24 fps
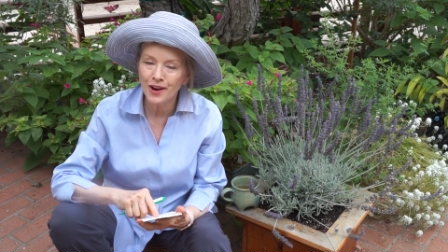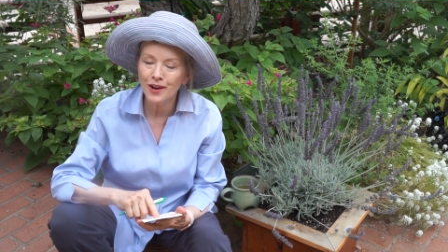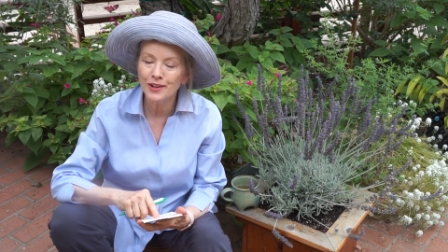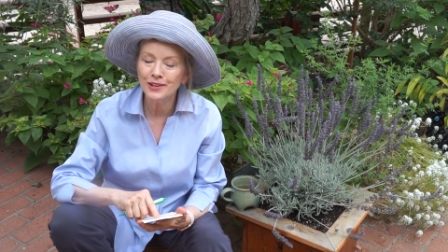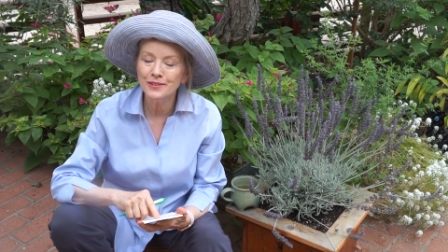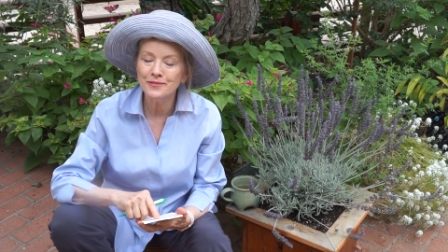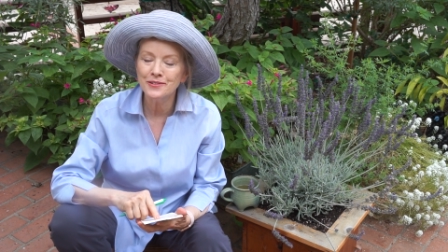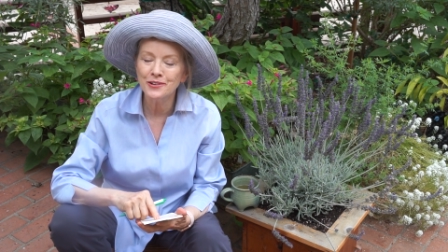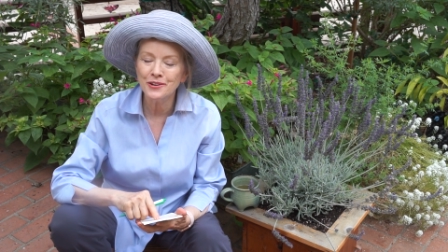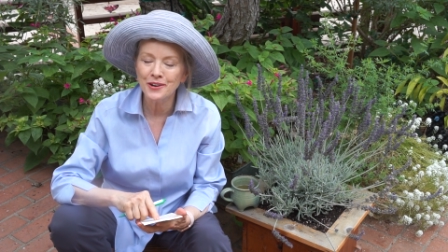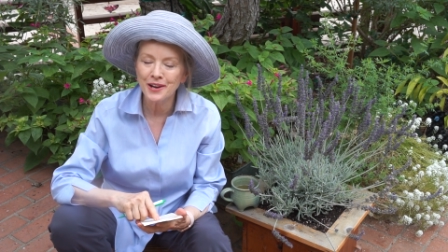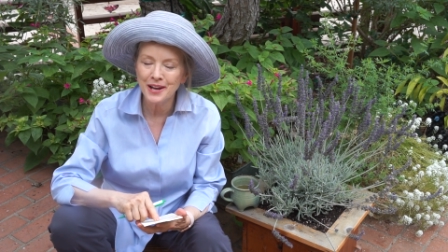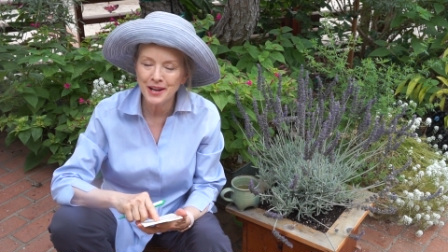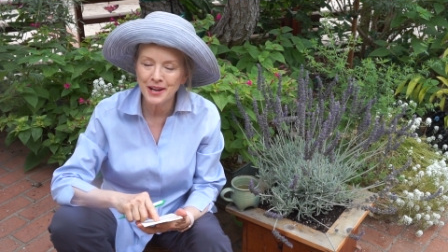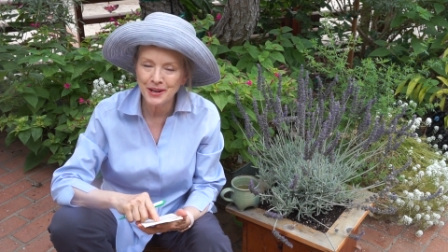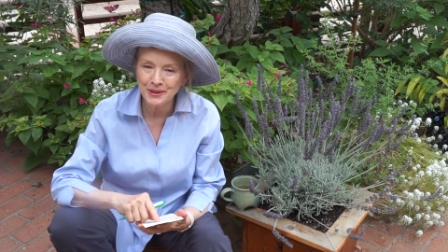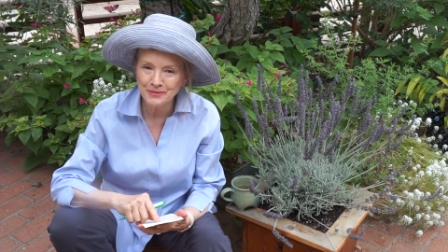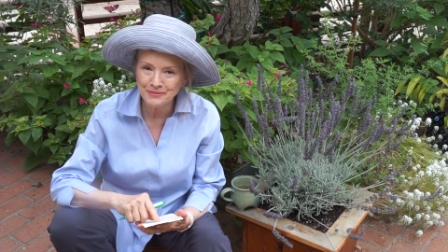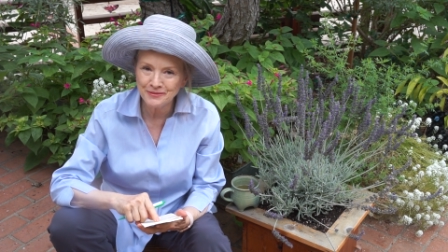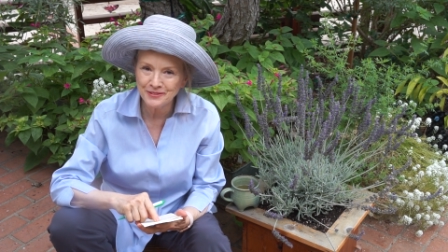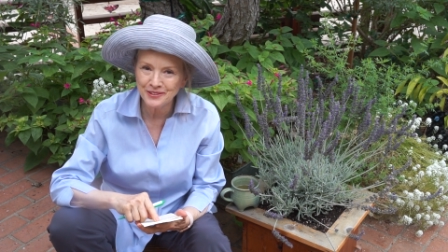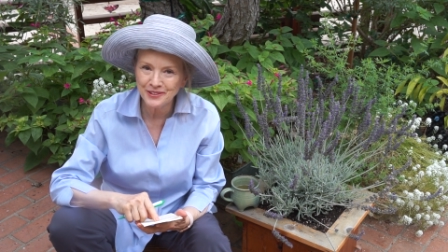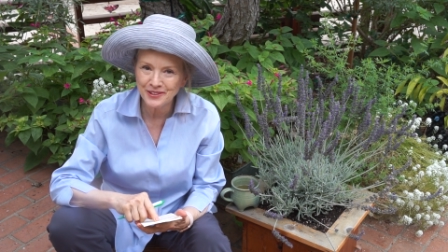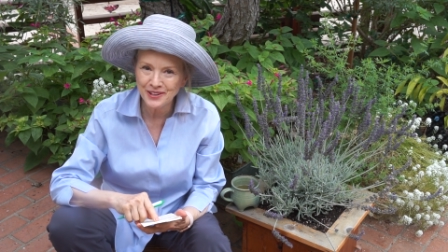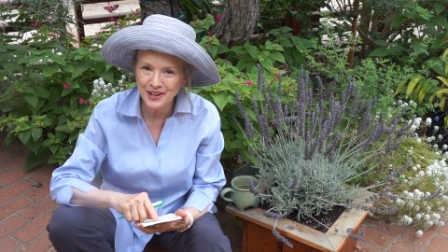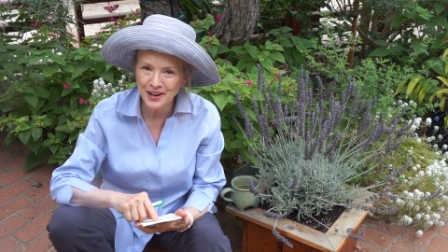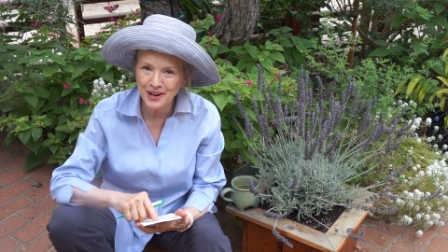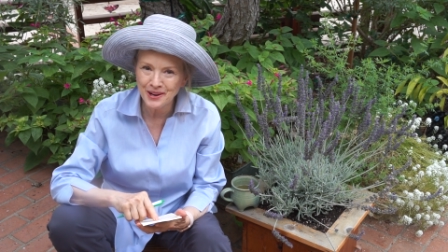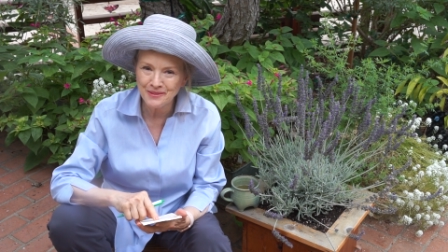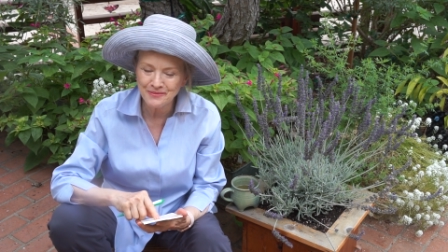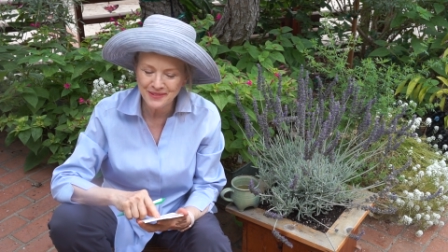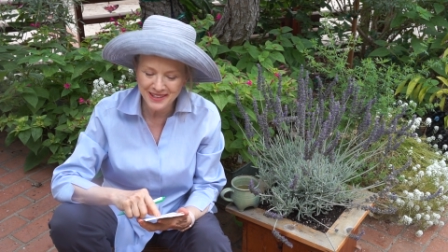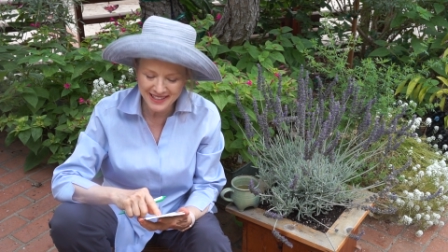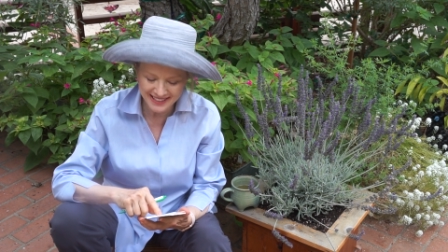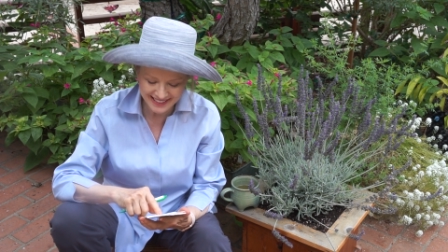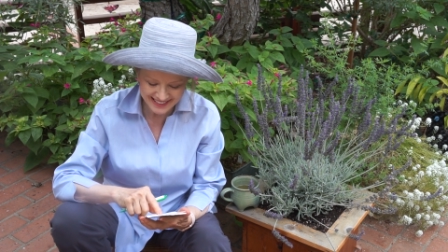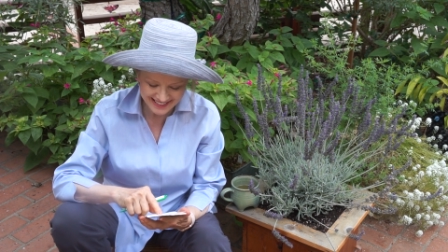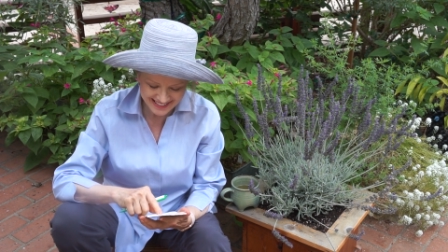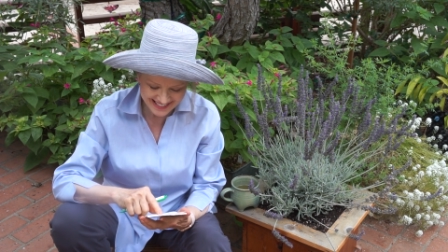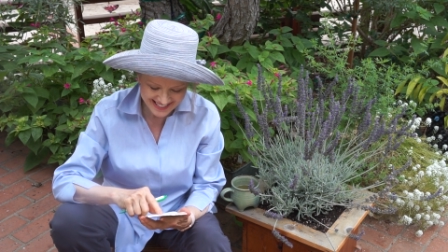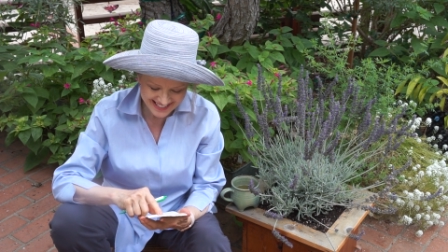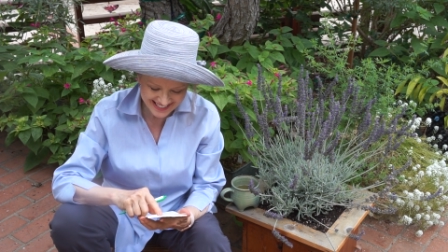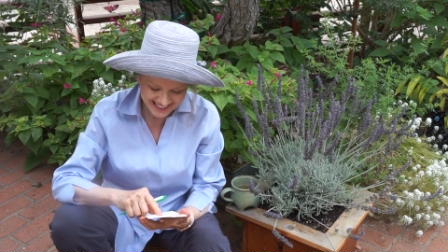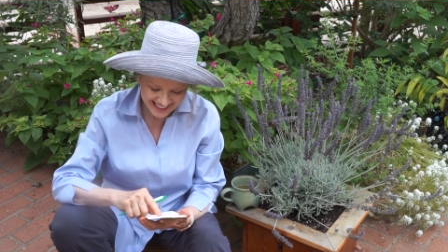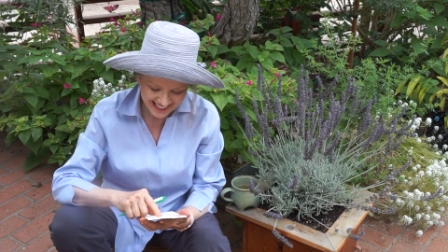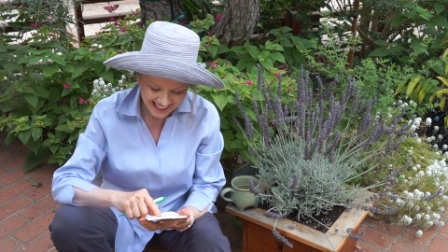all of your helpful comments,